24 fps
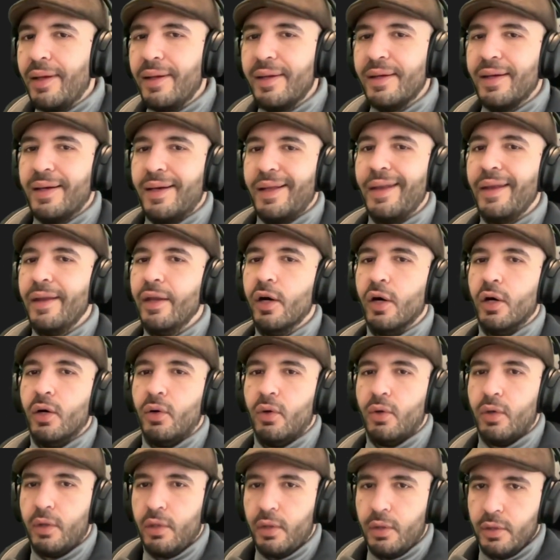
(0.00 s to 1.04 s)
Yeah, no,
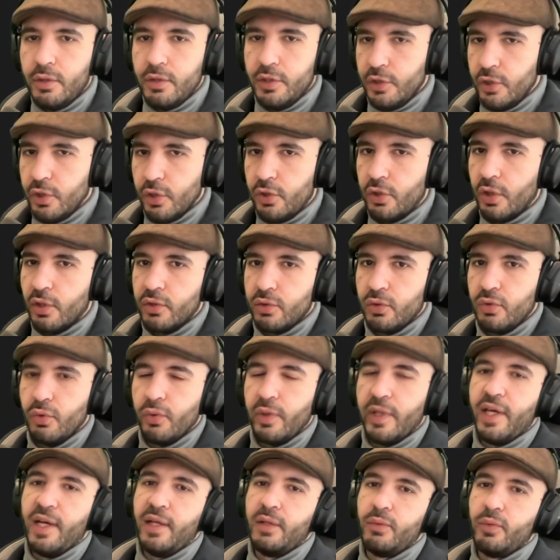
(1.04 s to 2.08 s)
you don't
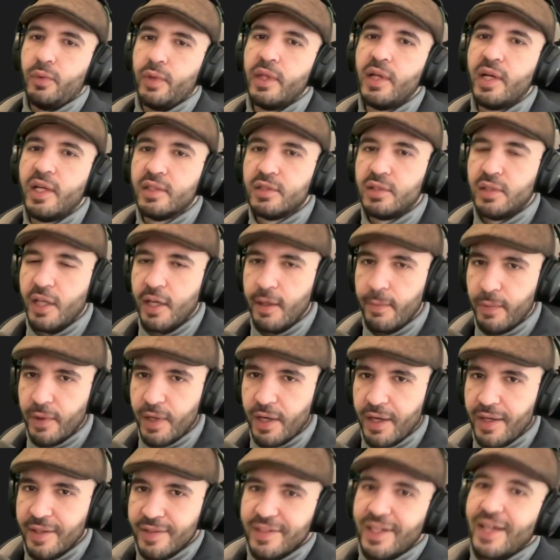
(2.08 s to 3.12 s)
do that with REST
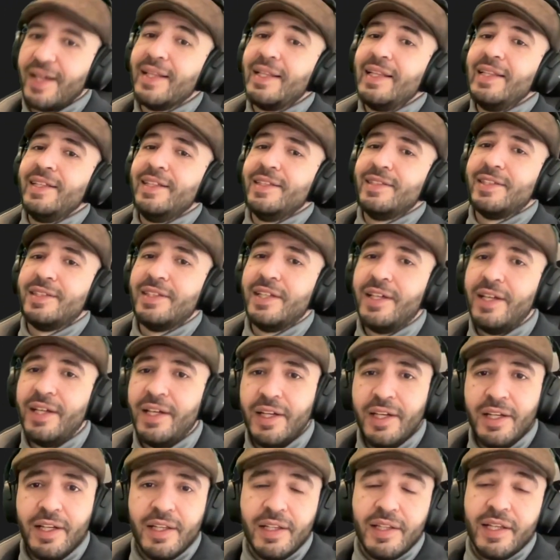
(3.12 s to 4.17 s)
APIs. At least
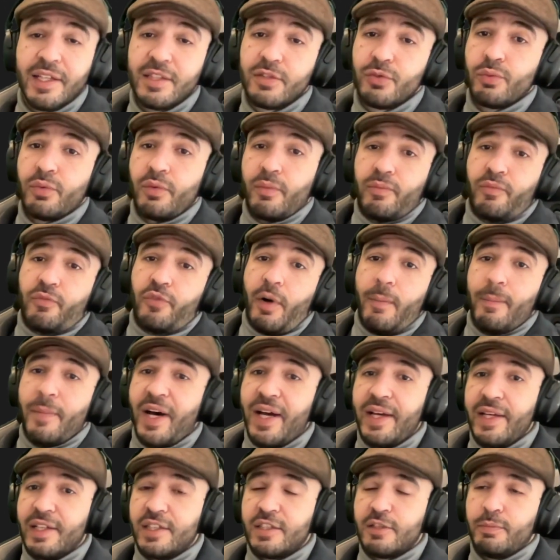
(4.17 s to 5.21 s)
that's from
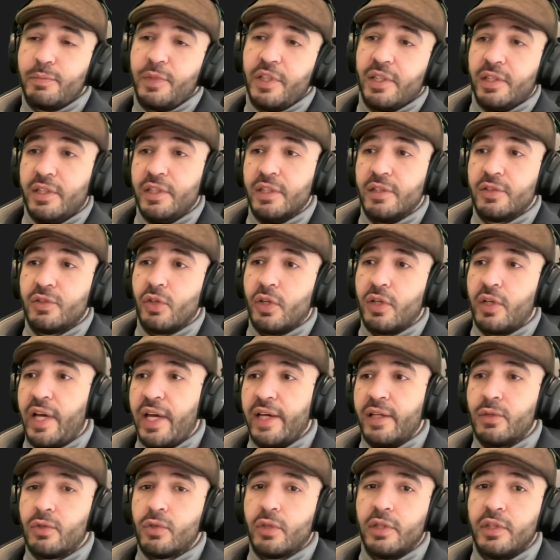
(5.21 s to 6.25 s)
my experience on
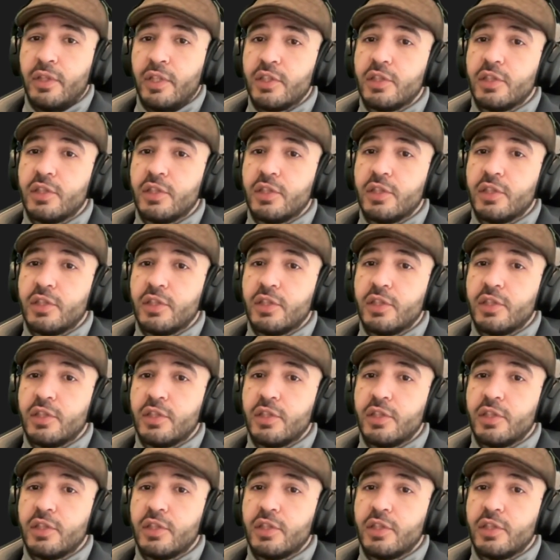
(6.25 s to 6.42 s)
Android.